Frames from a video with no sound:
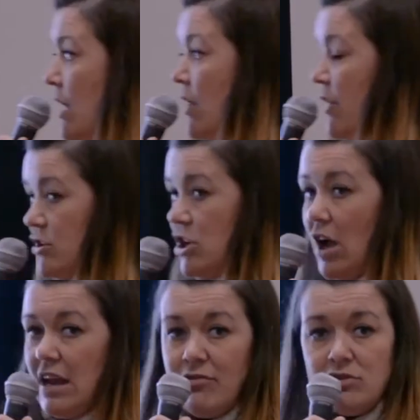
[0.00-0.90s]
Those
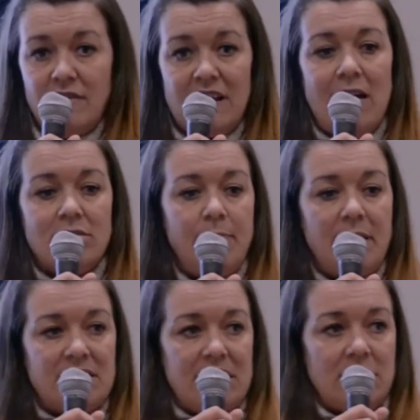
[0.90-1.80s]
high levels of
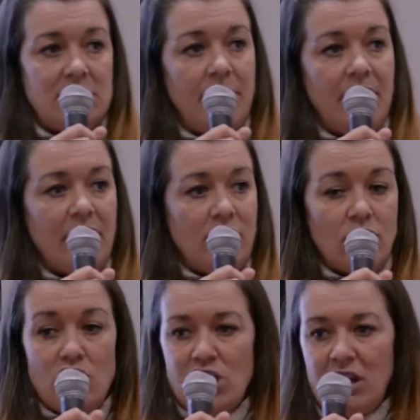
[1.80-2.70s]
accountability are something that you
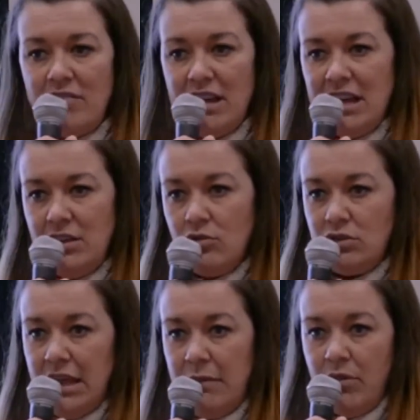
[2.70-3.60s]
can generate in your
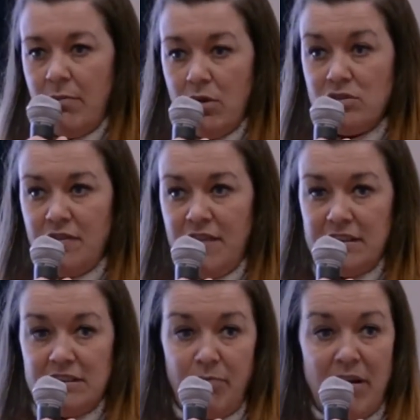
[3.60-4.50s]
team with the most
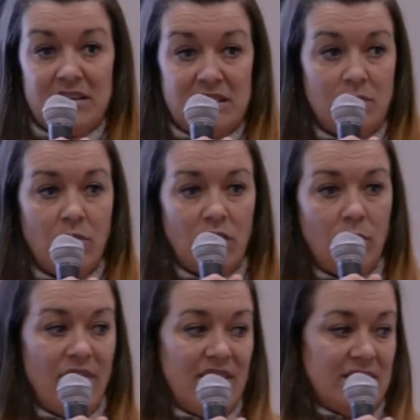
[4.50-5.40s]
effective practice, and we're going to
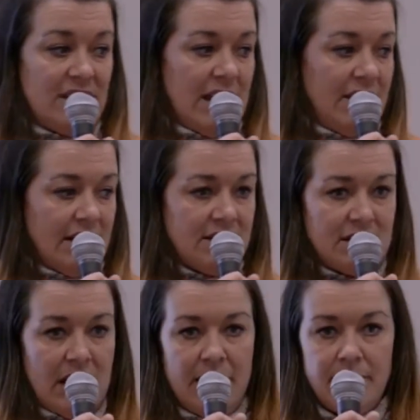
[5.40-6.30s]
investigate that
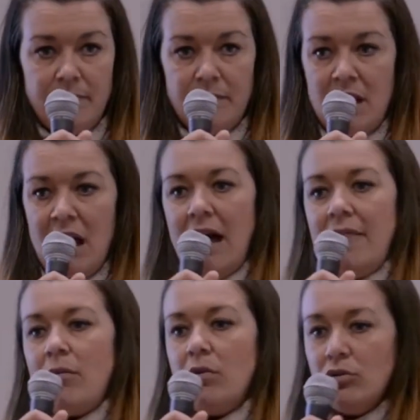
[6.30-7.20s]
today. And
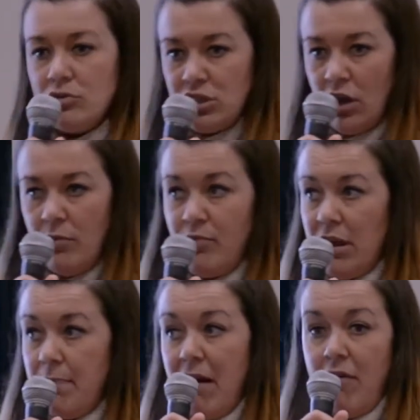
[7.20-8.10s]
that will also bring
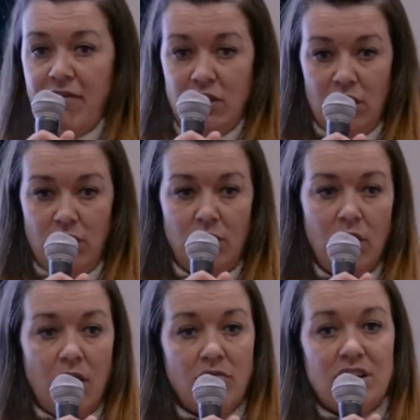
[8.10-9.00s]
about for you
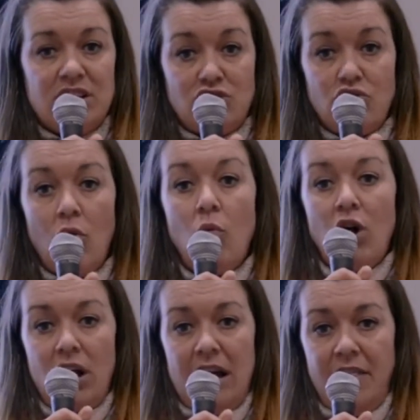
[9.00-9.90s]
a really strong
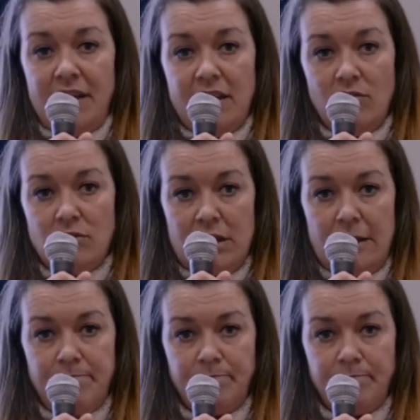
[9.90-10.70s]
work ethic in your team.